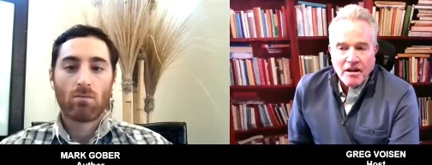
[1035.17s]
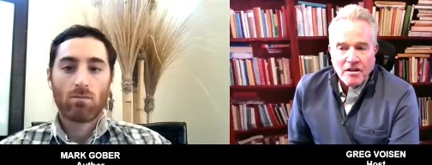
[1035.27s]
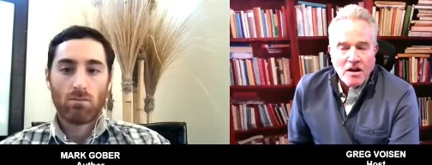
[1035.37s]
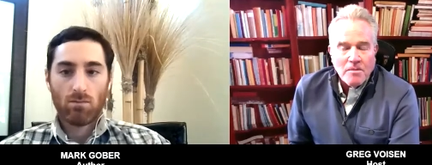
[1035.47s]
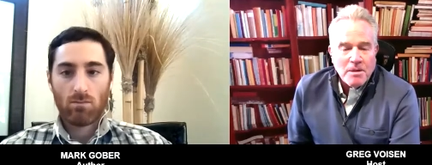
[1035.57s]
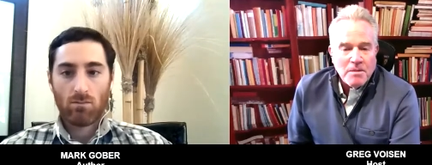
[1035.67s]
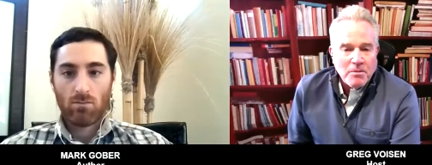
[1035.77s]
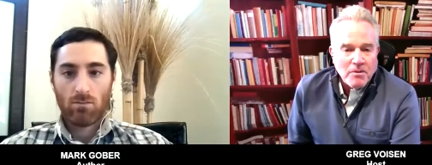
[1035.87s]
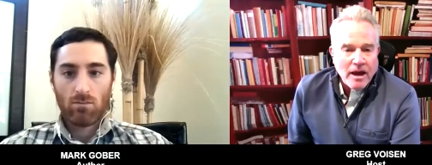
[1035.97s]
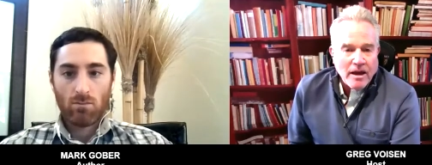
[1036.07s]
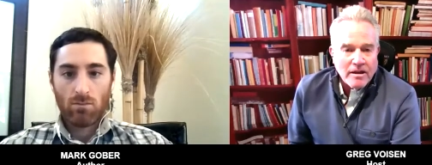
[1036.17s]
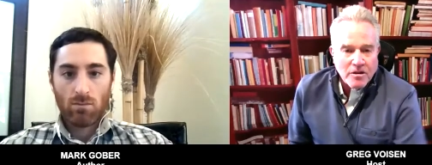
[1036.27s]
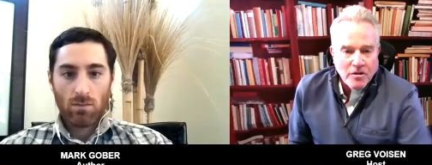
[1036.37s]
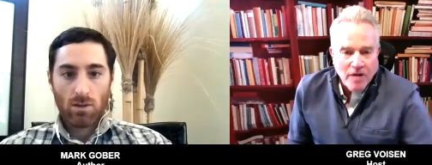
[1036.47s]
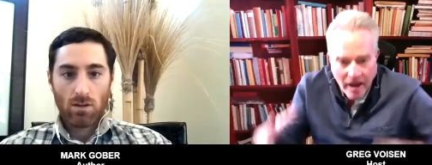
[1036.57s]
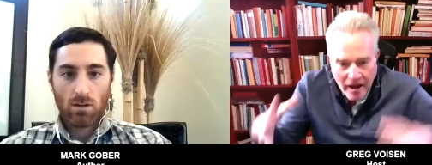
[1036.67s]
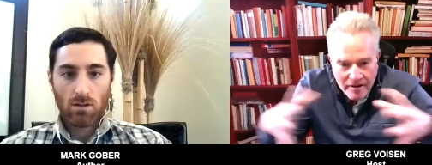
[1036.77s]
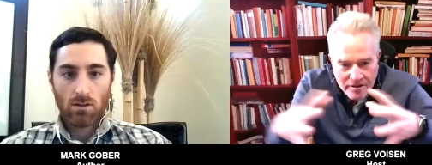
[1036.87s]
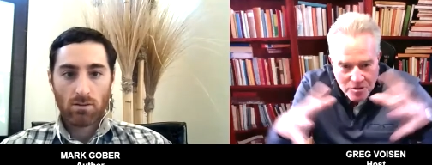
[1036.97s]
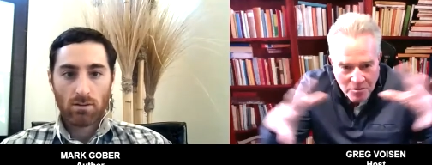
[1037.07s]
Speaker 1: a lot of people can't get their
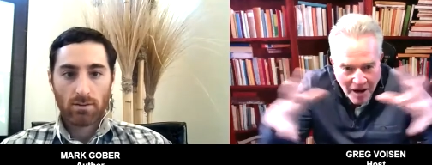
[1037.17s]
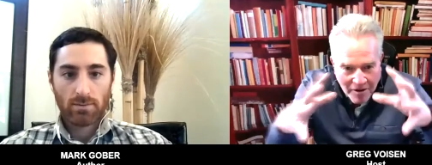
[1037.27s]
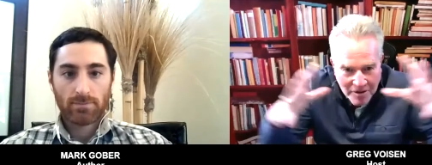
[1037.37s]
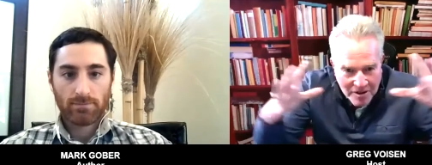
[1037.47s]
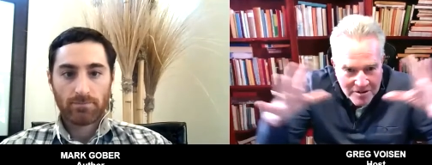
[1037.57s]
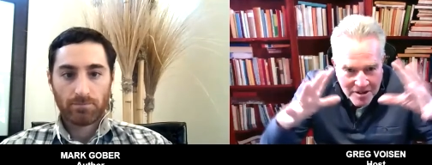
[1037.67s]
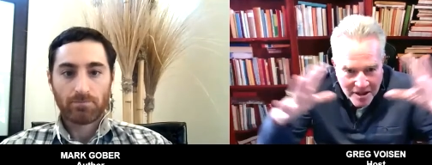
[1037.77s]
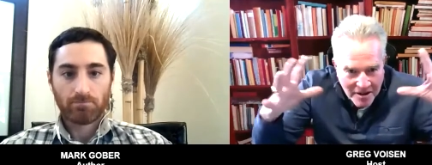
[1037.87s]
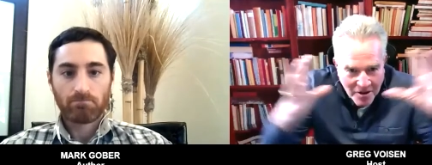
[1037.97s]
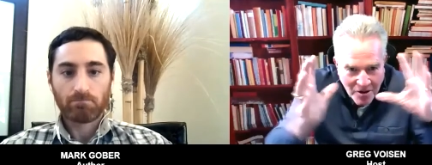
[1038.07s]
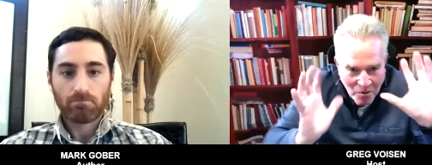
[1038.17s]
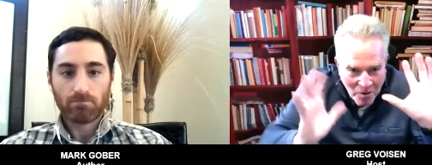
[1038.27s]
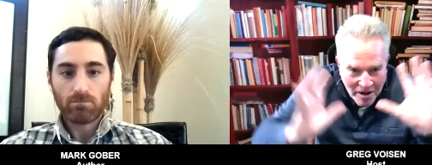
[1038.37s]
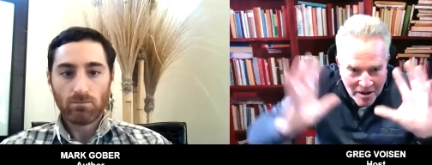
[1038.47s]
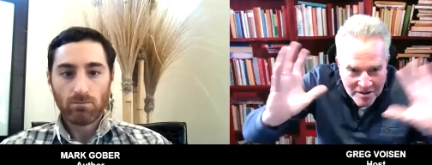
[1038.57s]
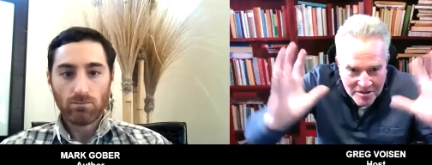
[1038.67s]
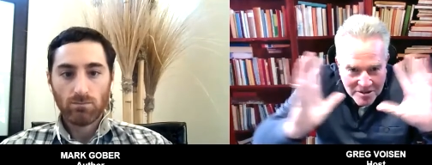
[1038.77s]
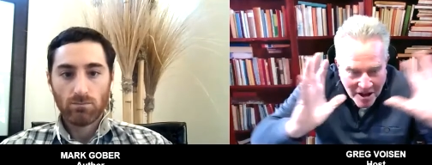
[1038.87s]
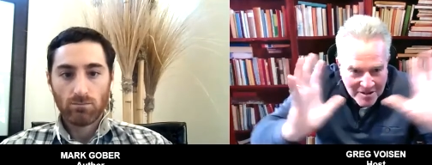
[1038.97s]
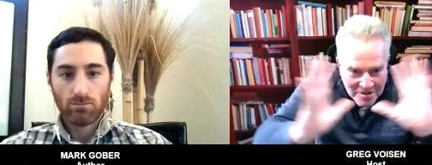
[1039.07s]
hands around it. It's like, what is
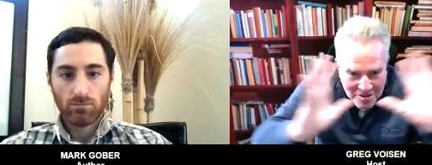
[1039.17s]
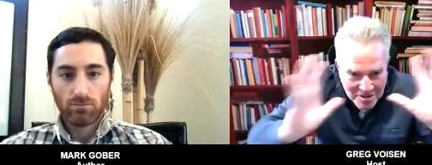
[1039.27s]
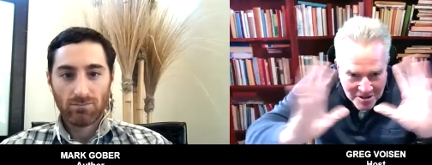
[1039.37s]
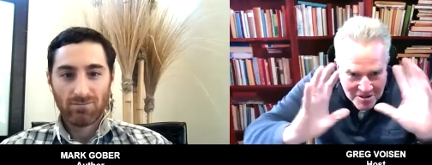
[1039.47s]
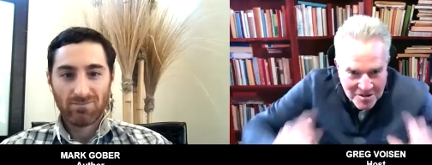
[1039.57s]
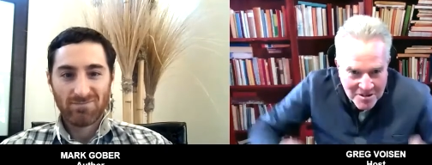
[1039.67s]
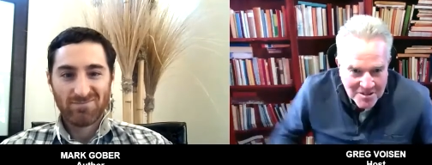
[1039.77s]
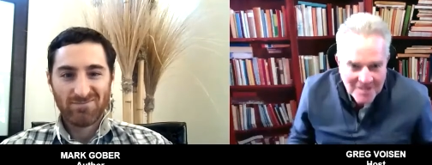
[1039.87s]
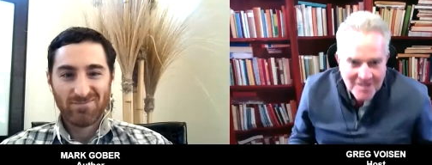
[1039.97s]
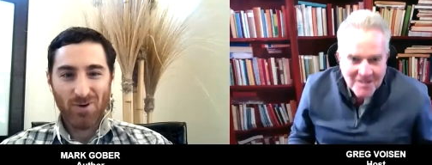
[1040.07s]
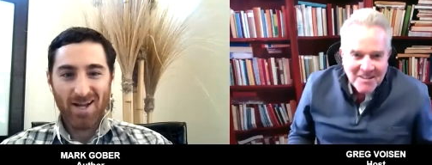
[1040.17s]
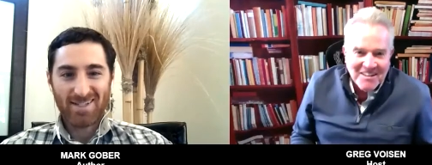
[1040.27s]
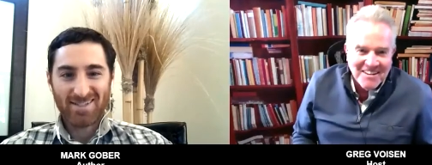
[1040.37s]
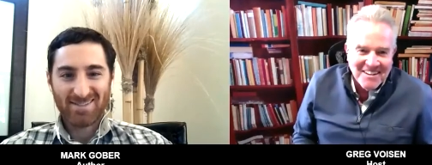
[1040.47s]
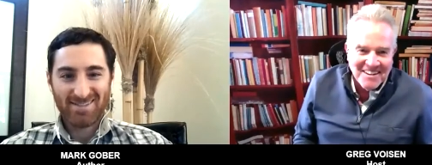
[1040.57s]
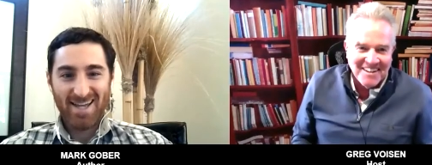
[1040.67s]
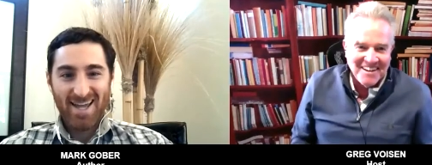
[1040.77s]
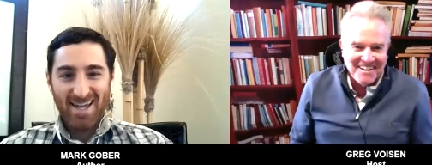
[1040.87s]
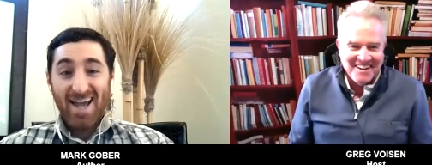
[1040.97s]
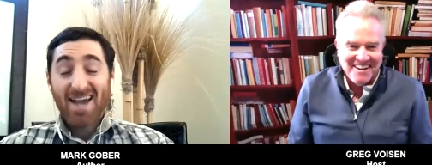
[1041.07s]
consciousness? Right.
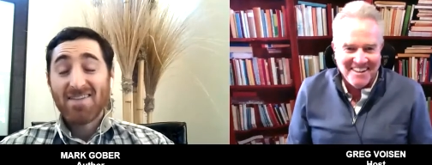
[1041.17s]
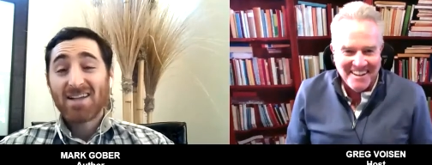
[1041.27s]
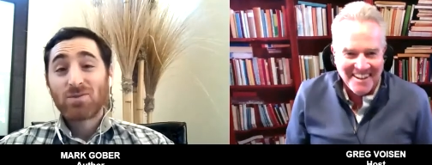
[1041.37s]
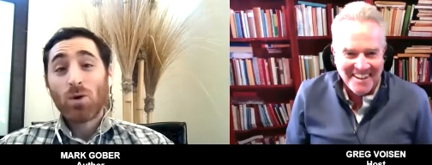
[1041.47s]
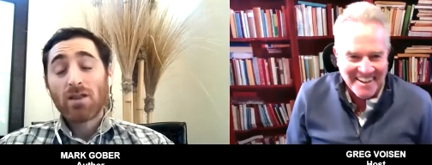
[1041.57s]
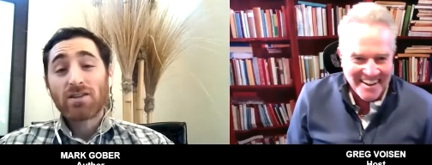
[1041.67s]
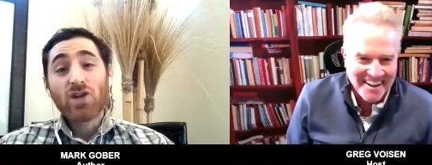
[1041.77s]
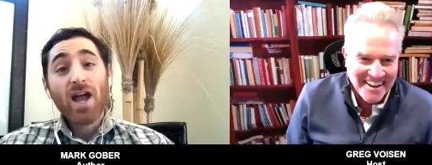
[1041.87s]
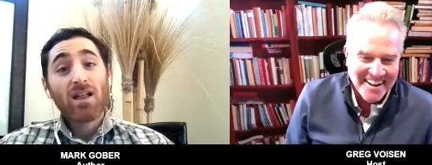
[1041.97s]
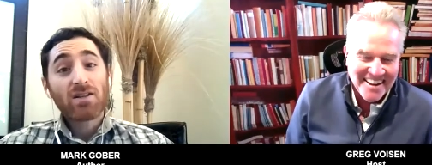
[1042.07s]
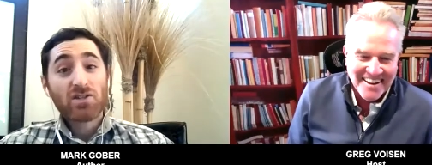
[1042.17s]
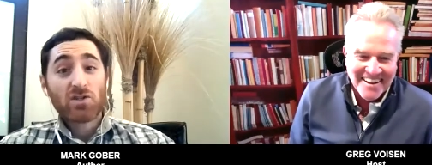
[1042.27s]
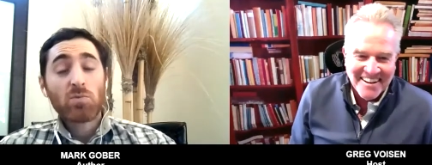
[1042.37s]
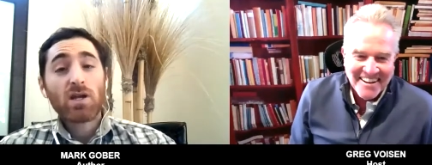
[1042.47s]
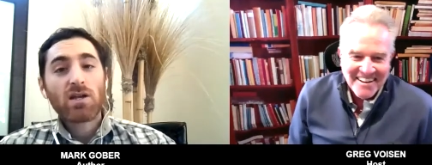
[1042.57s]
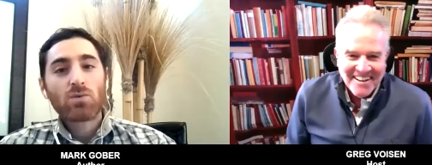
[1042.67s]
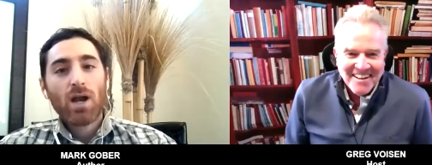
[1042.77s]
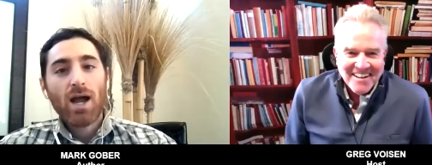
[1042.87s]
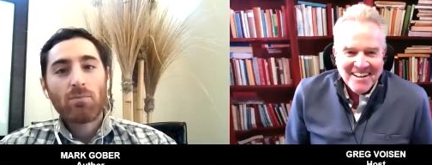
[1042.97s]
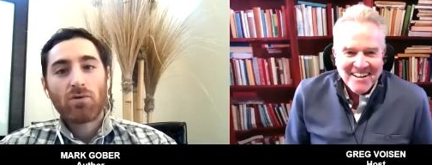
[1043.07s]
Speaker 2: and that's one of the challenges because
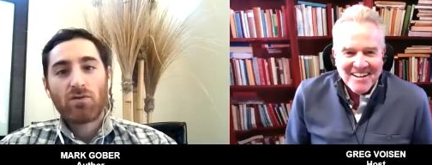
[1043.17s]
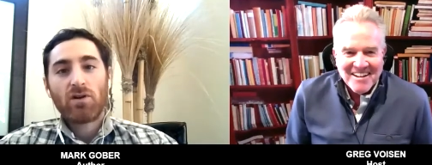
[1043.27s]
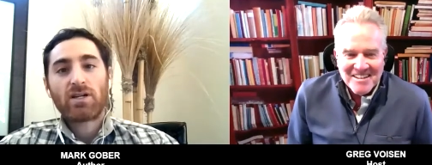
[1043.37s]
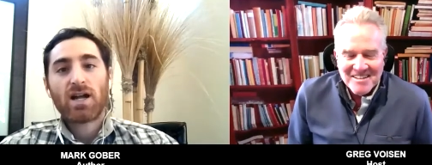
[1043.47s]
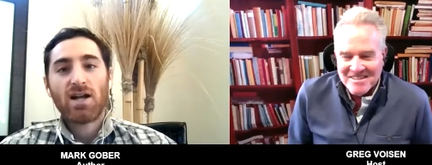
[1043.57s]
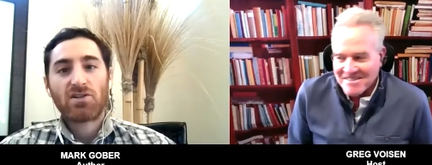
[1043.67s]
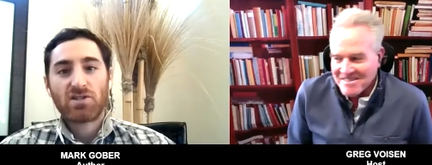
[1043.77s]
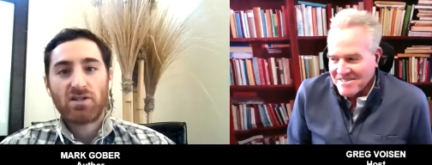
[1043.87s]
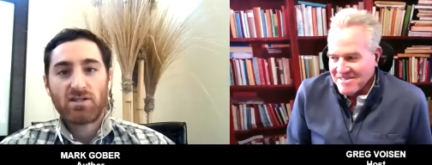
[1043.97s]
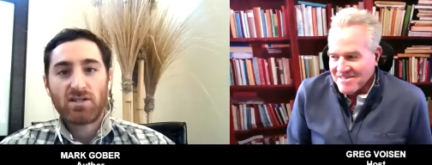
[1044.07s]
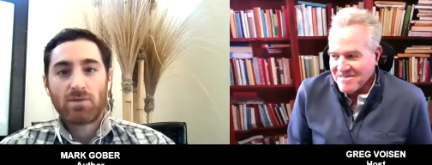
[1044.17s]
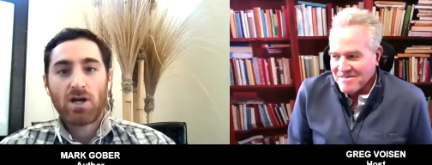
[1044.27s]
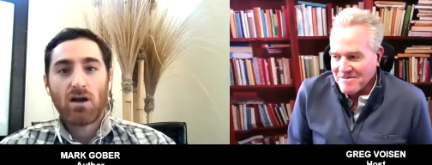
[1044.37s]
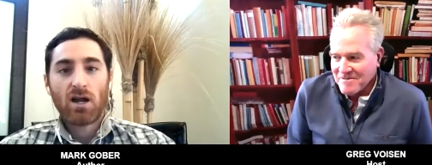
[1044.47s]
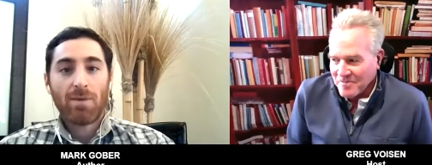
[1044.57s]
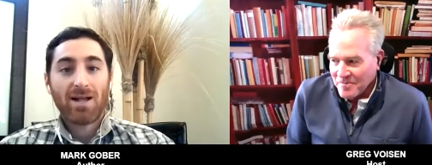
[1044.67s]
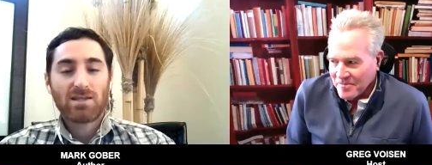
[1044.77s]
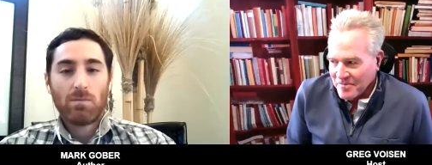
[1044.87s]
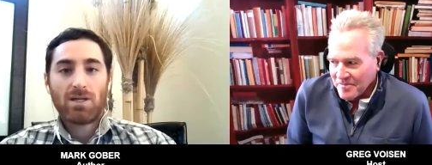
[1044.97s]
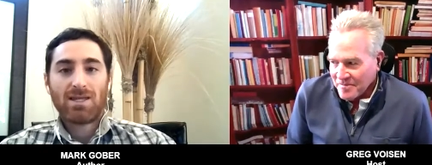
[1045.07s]
when I'm referring to consciousness, I'm talking about
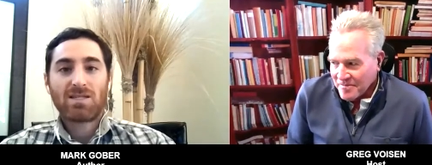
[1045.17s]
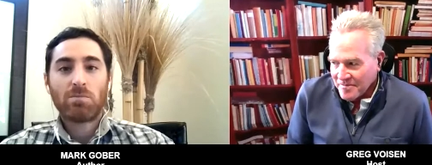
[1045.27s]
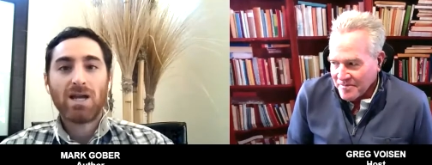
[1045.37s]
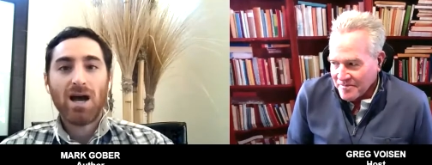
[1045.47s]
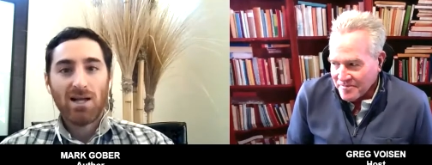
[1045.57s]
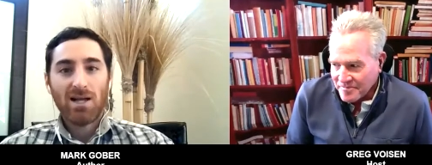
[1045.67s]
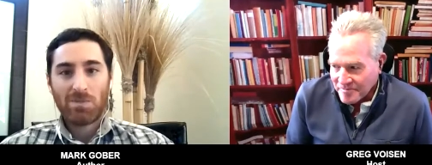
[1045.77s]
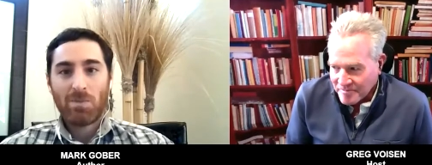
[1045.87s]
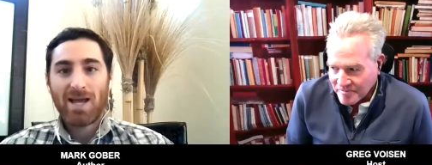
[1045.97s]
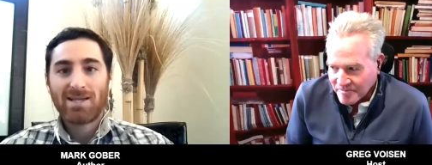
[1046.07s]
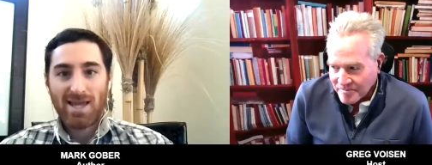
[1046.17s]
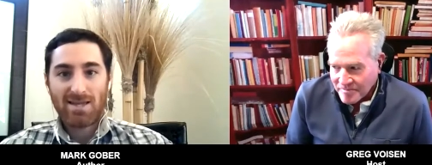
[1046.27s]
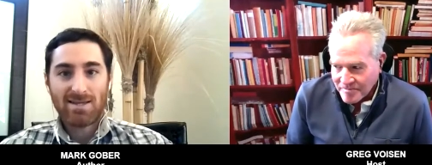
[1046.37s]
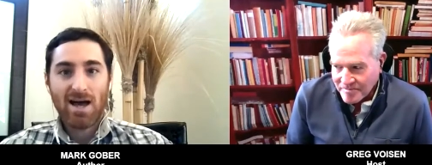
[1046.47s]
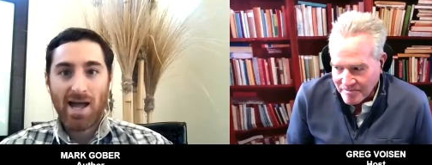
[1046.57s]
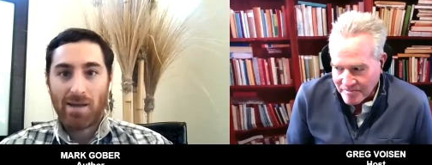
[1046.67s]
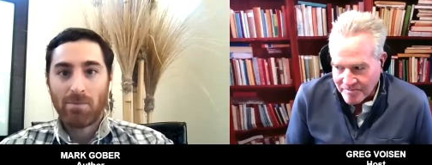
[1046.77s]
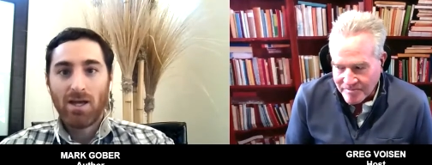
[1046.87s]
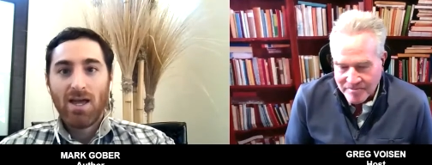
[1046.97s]
something that's beyond space and time